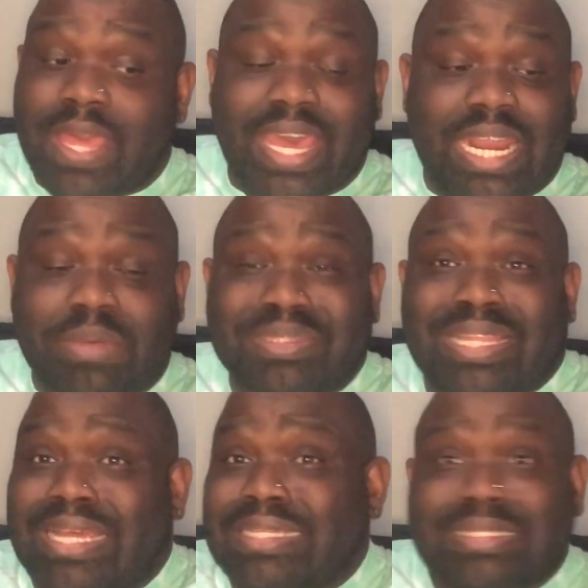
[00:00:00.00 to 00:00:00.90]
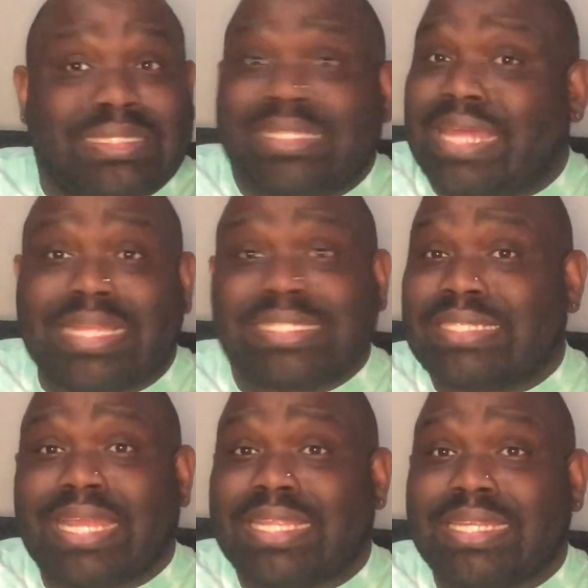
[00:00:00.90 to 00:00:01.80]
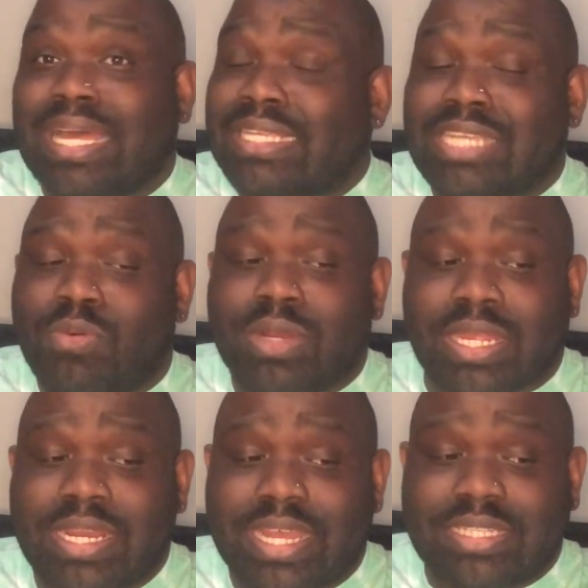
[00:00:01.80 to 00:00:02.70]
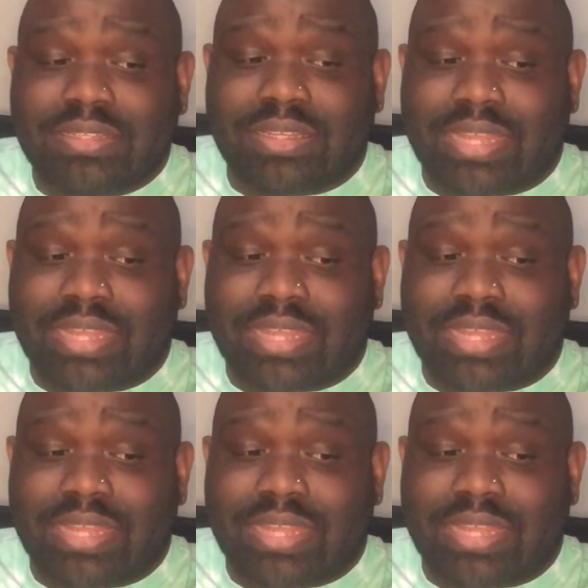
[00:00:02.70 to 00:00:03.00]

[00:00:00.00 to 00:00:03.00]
And I was like, that's not the dots I want to connect.